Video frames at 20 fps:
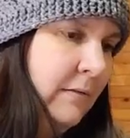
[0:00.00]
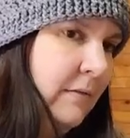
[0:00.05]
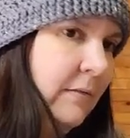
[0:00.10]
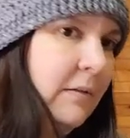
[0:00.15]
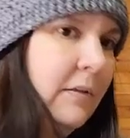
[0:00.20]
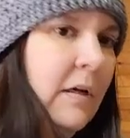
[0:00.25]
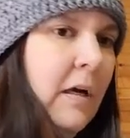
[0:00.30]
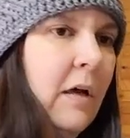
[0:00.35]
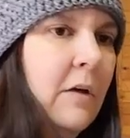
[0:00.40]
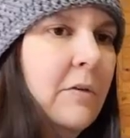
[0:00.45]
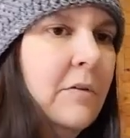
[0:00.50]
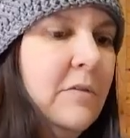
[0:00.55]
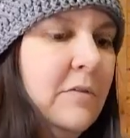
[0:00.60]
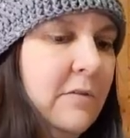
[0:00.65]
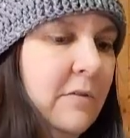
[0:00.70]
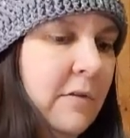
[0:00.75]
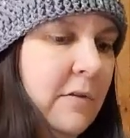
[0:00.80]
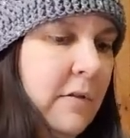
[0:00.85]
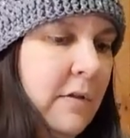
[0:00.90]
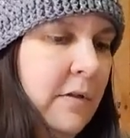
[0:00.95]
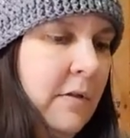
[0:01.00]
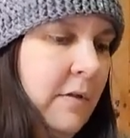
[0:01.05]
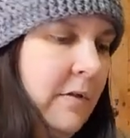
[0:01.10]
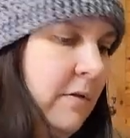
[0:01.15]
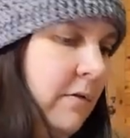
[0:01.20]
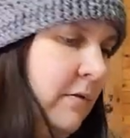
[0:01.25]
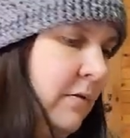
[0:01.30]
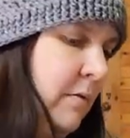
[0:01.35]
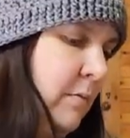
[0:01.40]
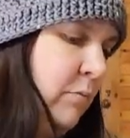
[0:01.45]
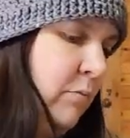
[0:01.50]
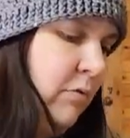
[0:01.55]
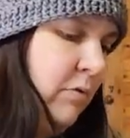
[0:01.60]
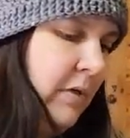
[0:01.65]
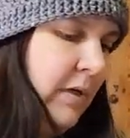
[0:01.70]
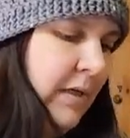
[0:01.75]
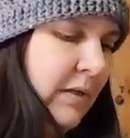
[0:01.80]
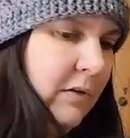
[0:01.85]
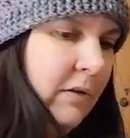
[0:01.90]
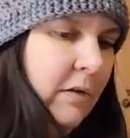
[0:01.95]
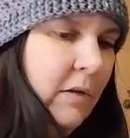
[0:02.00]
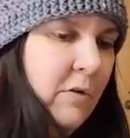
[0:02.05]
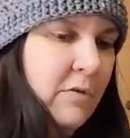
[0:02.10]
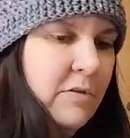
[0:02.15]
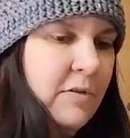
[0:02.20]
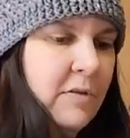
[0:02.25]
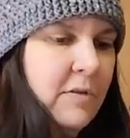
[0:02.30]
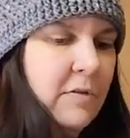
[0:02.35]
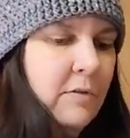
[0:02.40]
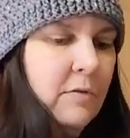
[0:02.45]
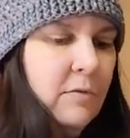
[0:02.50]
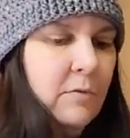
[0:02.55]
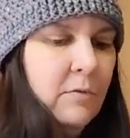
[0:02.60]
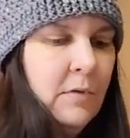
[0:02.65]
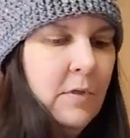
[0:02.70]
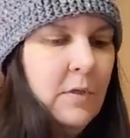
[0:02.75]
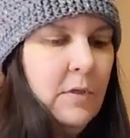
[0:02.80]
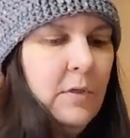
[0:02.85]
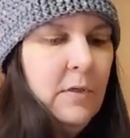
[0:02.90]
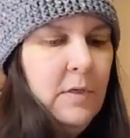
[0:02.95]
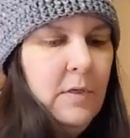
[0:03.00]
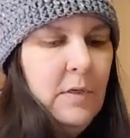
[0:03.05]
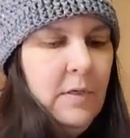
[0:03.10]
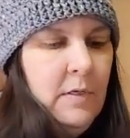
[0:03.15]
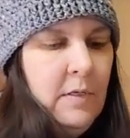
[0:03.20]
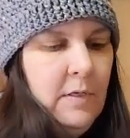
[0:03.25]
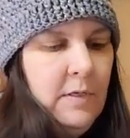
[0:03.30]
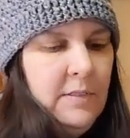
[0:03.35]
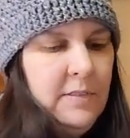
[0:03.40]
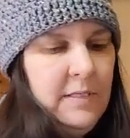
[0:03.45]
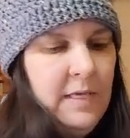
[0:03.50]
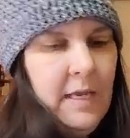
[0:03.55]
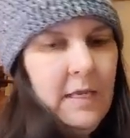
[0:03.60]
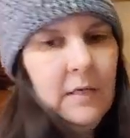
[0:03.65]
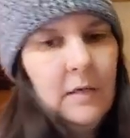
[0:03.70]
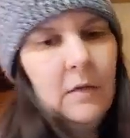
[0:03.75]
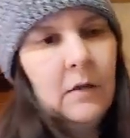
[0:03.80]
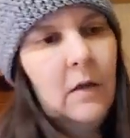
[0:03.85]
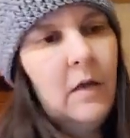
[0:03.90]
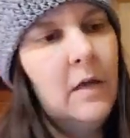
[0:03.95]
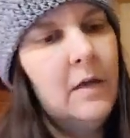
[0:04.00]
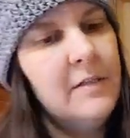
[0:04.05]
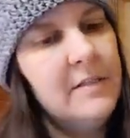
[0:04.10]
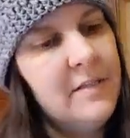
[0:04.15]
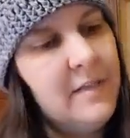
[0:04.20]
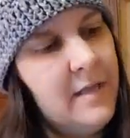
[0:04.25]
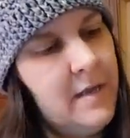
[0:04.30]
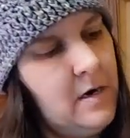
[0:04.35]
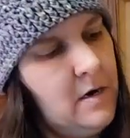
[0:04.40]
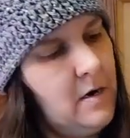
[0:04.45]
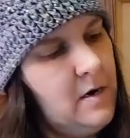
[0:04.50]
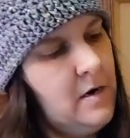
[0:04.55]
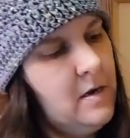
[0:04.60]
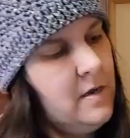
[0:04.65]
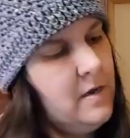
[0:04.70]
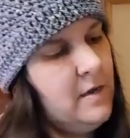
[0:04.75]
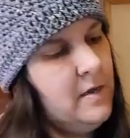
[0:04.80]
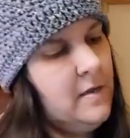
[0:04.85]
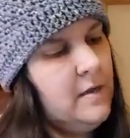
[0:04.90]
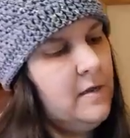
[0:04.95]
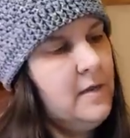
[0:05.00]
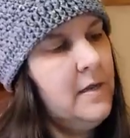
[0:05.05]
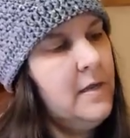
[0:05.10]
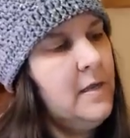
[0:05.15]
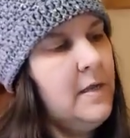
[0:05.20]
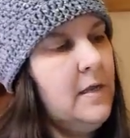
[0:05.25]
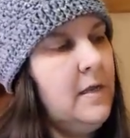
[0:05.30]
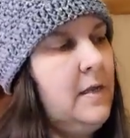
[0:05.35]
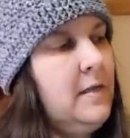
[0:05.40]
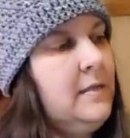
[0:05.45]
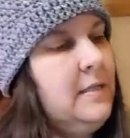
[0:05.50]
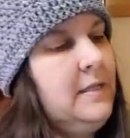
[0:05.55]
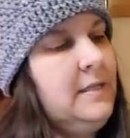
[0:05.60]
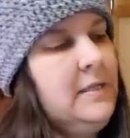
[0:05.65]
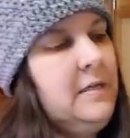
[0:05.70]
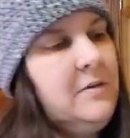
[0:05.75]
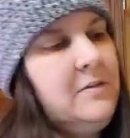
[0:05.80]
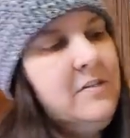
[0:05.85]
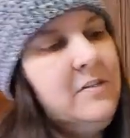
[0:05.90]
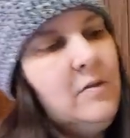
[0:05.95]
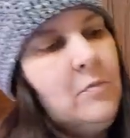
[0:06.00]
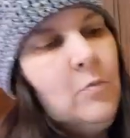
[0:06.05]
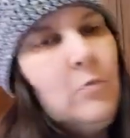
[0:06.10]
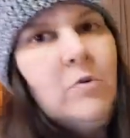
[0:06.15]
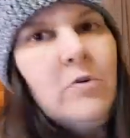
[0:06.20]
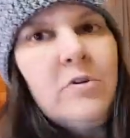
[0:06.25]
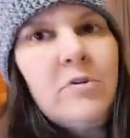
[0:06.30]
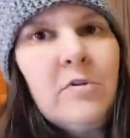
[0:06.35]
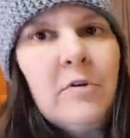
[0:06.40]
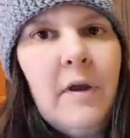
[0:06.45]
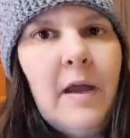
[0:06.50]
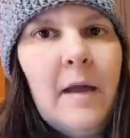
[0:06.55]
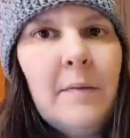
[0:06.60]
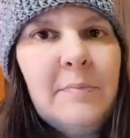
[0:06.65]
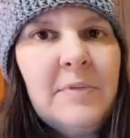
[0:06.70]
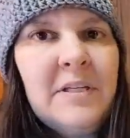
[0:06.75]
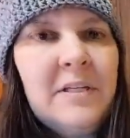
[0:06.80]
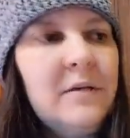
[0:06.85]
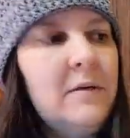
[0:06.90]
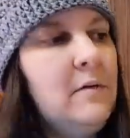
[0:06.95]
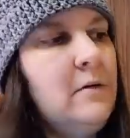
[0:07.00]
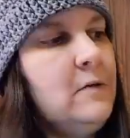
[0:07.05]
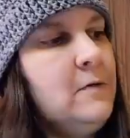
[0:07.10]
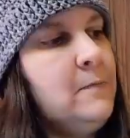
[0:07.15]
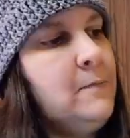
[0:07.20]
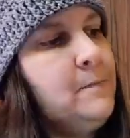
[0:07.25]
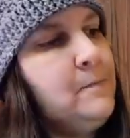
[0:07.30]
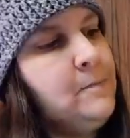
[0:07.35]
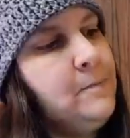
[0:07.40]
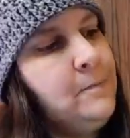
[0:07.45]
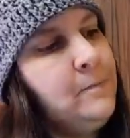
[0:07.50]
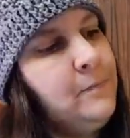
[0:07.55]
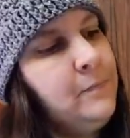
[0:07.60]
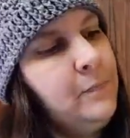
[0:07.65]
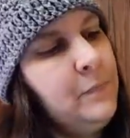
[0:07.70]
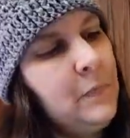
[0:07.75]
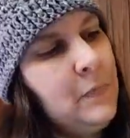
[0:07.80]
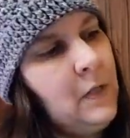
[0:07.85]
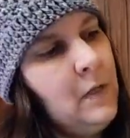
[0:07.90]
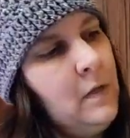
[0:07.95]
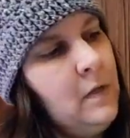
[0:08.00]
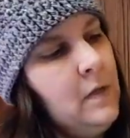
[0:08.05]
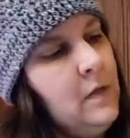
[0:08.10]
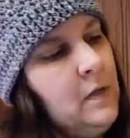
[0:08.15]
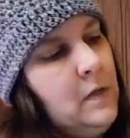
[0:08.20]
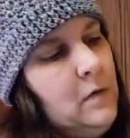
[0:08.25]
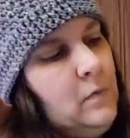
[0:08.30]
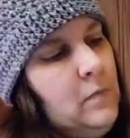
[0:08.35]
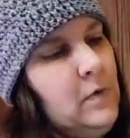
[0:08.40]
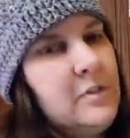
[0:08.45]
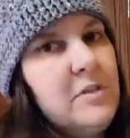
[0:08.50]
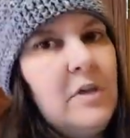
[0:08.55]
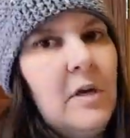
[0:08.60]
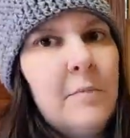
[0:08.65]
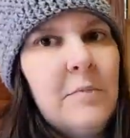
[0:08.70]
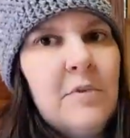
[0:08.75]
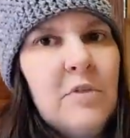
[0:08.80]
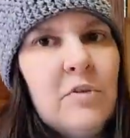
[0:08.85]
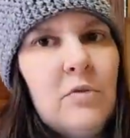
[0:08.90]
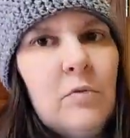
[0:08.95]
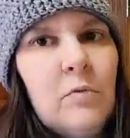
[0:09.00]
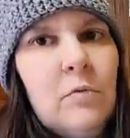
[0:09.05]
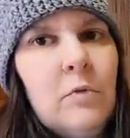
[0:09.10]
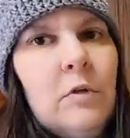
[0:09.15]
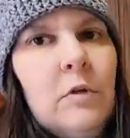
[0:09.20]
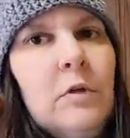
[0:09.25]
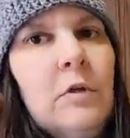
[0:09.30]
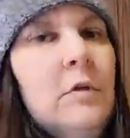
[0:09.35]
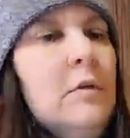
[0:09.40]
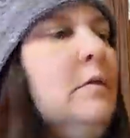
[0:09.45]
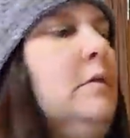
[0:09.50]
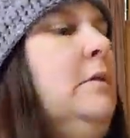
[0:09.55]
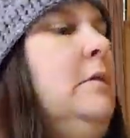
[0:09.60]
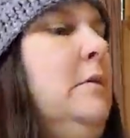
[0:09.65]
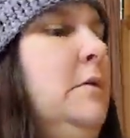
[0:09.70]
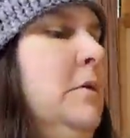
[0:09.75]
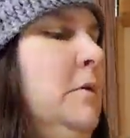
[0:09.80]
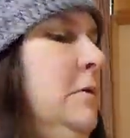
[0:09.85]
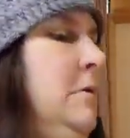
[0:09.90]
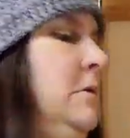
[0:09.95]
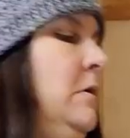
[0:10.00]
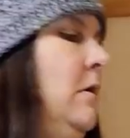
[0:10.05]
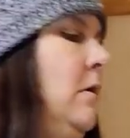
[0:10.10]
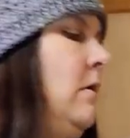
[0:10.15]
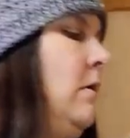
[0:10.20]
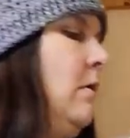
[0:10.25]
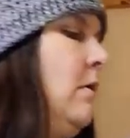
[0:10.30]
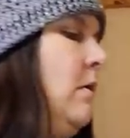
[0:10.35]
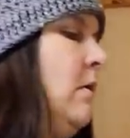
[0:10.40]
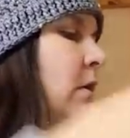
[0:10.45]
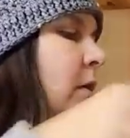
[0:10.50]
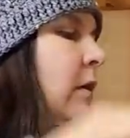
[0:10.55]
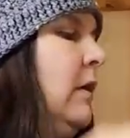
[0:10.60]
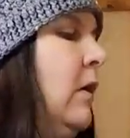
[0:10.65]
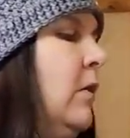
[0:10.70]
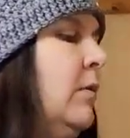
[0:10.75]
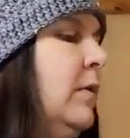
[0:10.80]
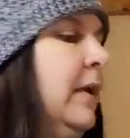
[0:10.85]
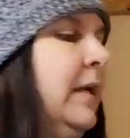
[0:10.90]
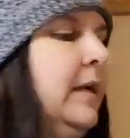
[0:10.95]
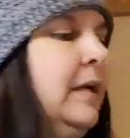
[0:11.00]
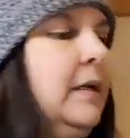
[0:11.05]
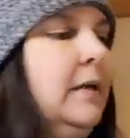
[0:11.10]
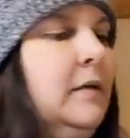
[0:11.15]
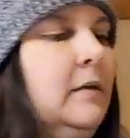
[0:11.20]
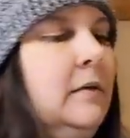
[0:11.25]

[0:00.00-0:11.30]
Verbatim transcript: The colors look pretty close to Santa Claus there. And then there's some more scraps here, which I'm sure are going